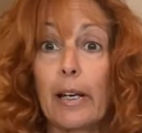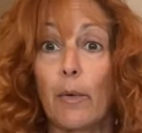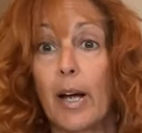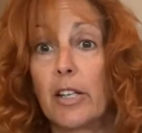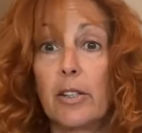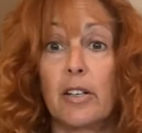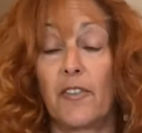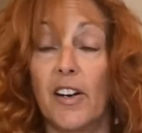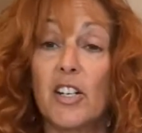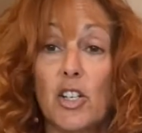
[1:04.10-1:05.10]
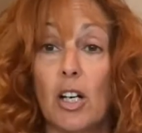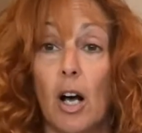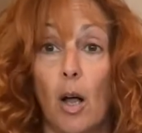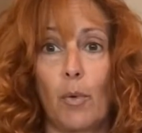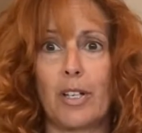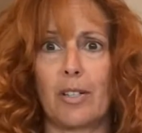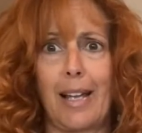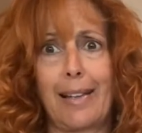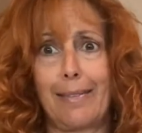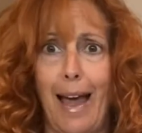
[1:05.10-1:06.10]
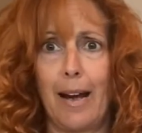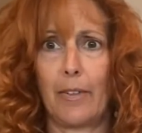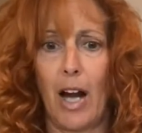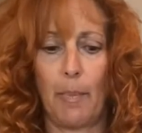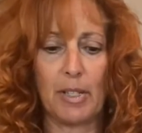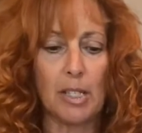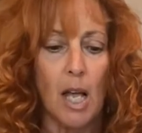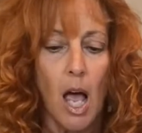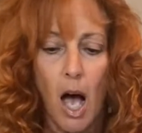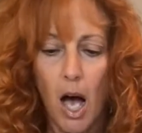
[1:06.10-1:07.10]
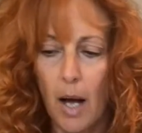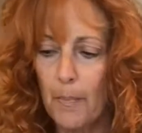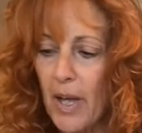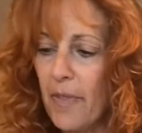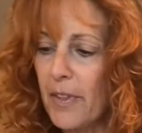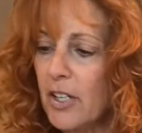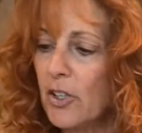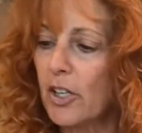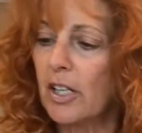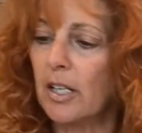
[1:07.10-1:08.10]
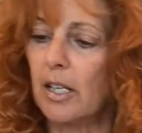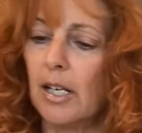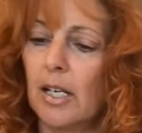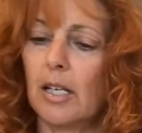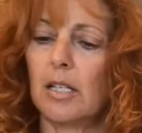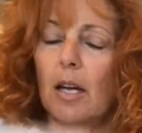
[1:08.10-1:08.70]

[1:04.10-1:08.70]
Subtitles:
when you didn't finish it all, which like that ever happens. And then you're gonna need